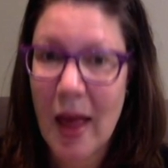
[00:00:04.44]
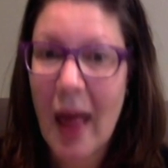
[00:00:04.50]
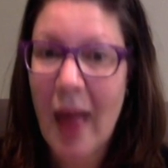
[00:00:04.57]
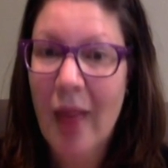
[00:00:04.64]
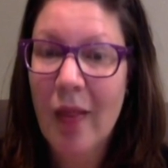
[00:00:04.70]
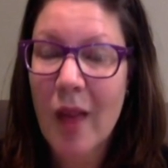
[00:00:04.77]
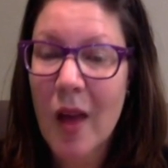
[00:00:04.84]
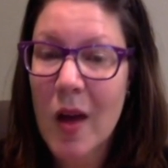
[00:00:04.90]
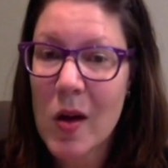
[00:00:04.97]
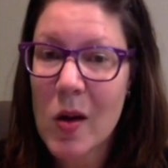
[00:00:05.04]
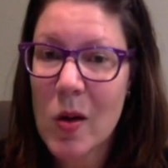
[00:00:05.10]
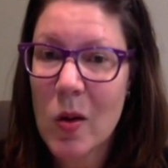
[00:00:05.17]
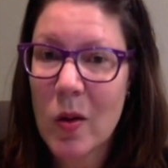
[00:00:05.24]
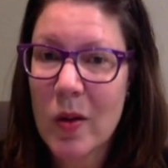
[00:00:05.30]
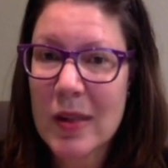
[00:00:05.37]

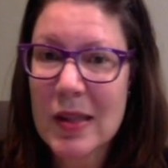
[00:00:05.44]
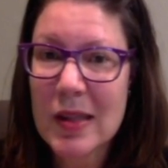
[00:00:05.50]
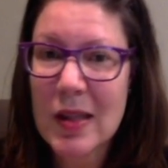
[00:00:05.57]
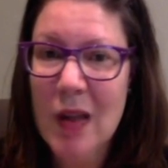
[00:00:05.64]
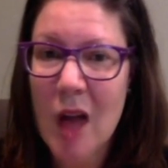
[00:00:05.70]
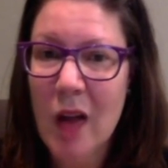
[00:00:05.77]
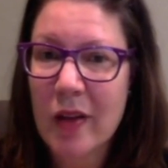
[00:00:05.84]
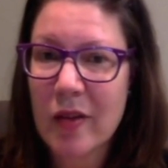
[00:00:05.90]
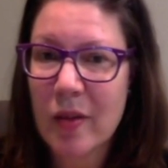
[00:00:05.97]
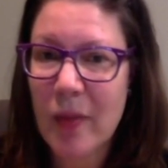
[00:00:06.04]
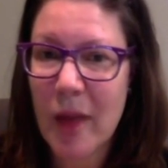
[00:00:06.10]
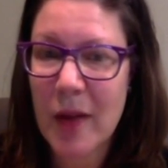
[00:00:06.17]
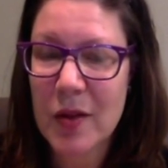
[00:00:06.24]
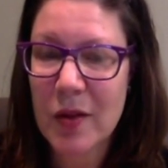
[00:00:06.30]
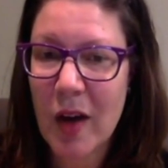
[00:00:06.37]
Hello, this is Holly from
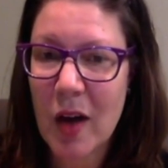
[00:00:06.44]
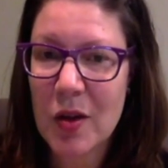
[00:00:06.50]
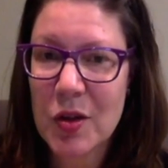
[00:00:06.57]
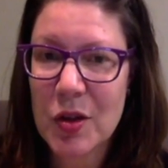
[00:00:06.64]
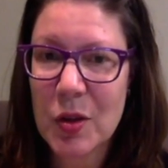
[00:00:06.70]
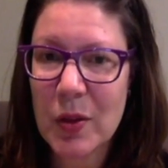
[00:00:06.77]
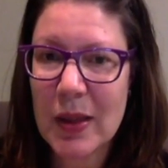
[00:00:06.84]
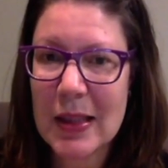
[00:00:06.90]
House of How To,